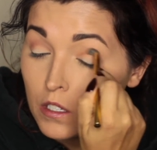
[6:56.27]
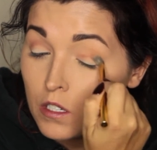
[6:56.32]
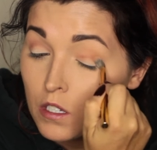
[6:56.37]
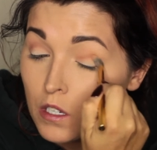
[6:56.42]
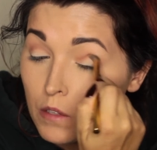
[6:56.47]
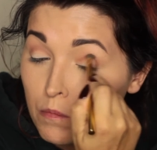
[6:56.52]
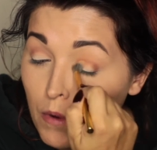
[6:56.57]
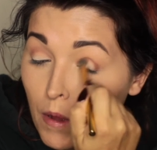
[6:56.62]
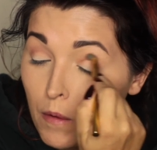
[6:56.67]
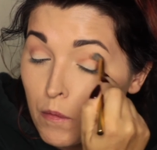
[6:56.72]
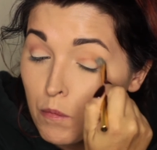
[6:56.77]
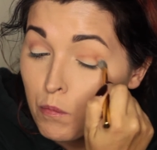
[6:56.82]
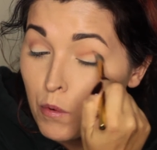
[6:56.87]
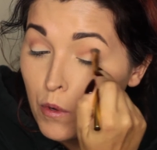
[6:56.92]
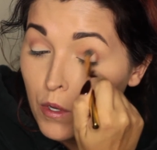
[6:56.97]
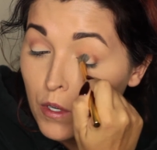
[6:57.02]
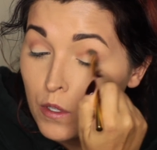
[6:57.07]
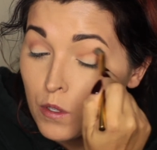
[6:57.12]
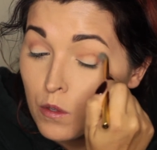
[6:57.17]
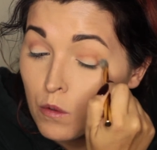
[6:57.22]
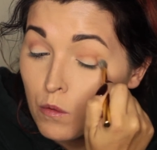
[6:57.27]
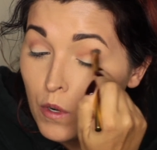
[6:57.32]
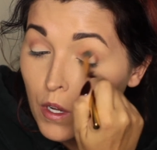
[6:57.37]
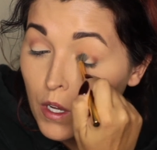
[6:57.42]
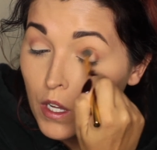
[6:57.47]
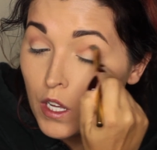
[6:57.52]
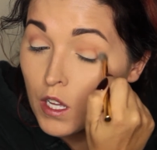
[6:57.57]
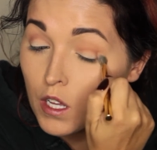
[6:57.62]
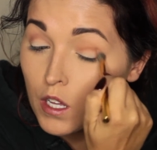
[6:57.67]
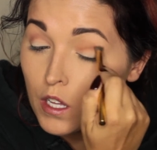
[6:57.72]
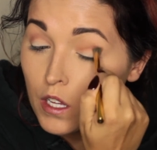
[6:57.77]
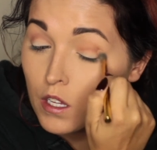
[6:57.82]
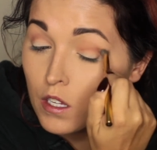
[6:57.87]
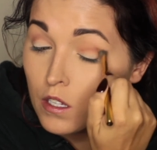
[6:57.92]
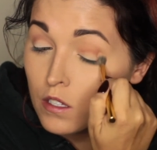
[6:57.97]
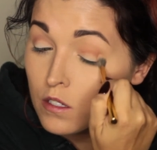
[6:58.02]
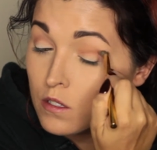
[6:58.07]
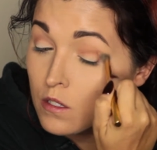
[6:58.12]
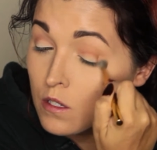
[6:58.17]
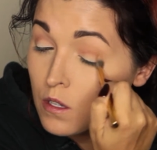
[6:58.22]
I probably blended the wrong
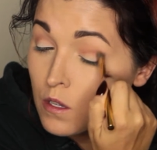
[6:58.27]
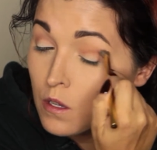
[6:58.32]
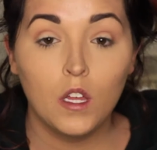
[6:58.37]
eyes.